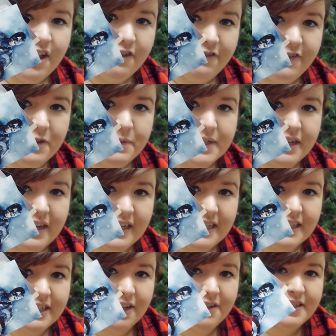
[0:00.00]
of films I
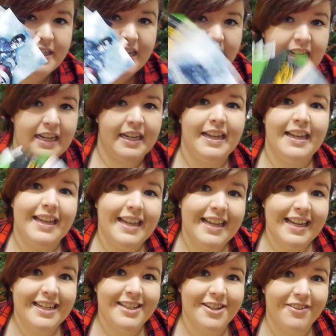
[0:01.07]
need to go see
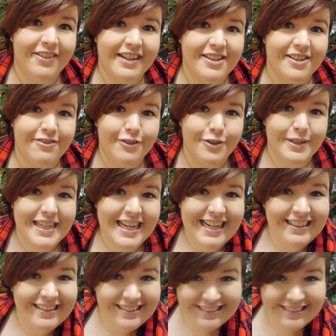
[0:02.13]
in 2014.